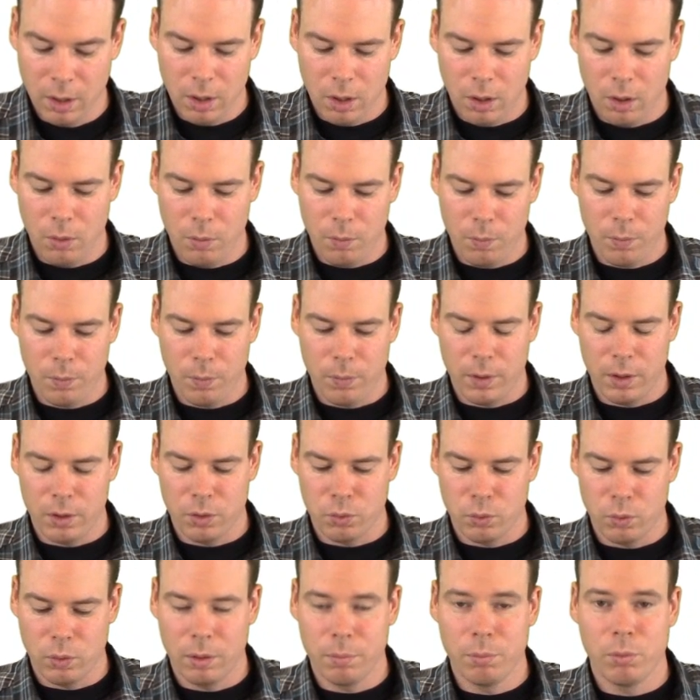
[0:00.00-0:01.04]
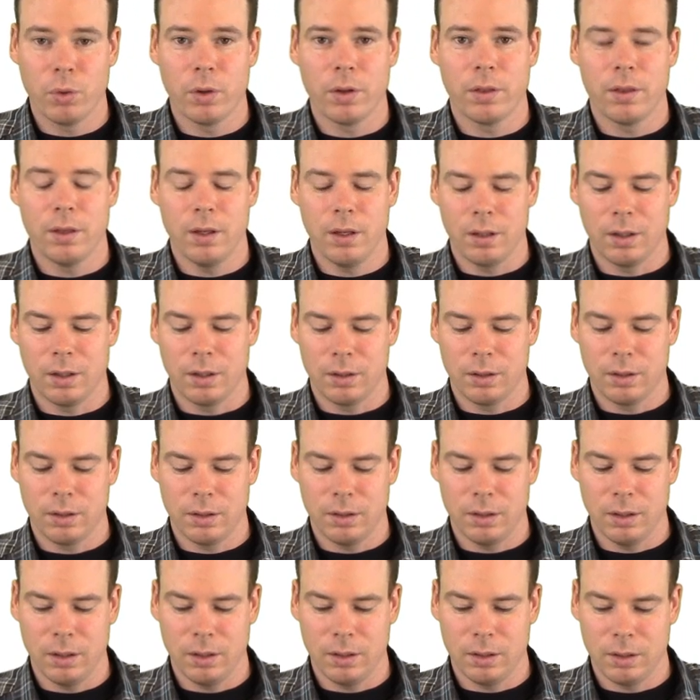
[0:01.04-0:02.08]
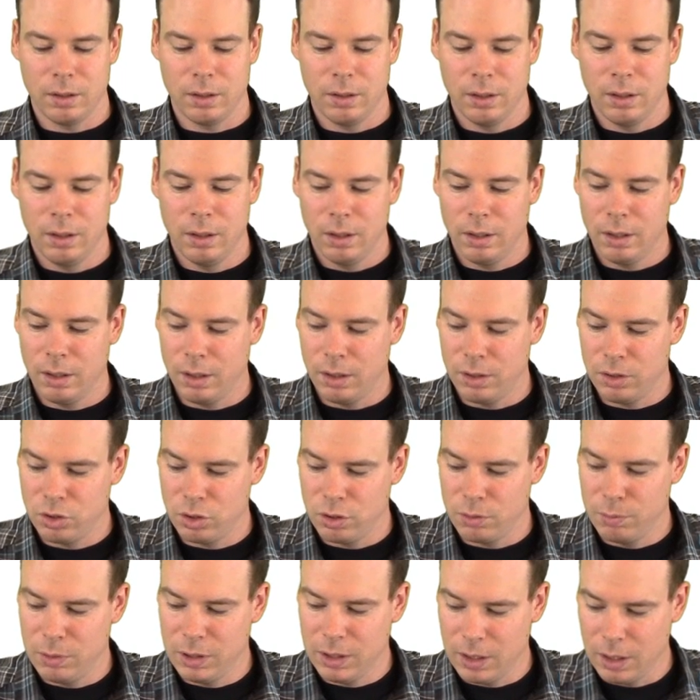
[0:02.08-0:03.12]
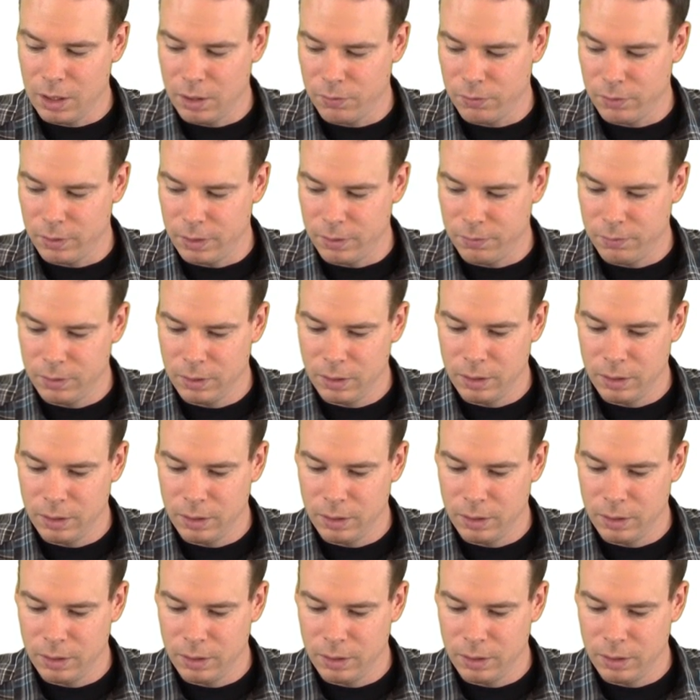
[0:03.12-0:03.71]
Oh, there's one more thing that I should be careful of.